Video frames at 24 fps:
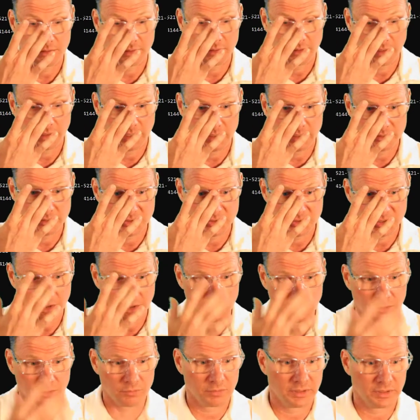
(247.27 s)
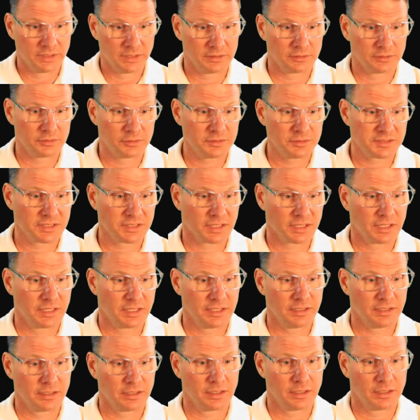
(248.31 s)
And so it looks
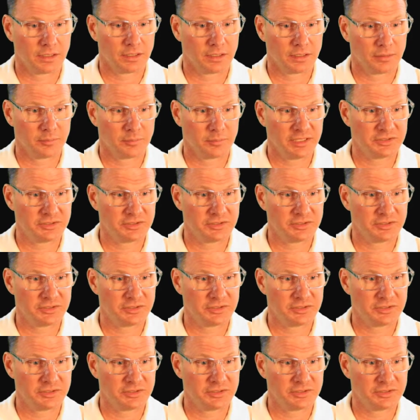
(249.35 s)
like um,